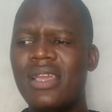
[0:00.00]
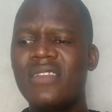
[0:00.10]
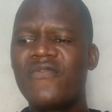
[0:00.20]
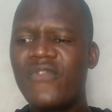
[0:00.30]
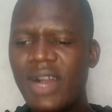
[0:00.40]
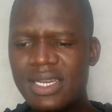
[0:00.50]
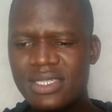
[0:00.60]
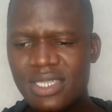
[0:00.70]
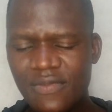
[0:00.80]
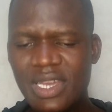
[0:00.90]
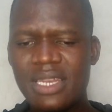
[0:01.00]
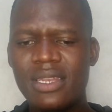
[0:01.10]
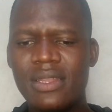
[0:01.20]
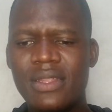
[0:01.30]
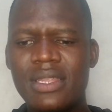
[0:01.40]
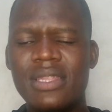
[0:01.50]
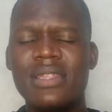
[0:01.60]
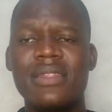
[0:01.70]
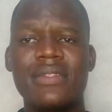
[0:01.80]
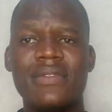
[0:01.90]
In fact, even
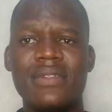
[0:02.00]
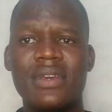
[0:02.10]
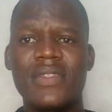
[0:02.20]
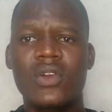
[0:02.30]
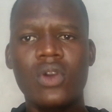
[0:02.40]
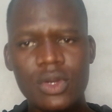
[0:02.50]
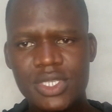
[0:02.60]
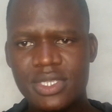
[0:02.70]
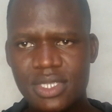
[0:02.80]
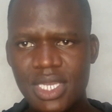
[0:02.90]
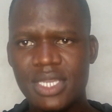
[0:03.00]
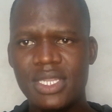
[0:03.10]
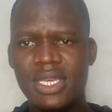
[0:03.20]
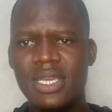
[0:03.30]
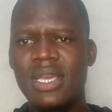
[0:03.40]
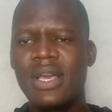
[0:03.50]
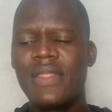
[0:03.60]
the court said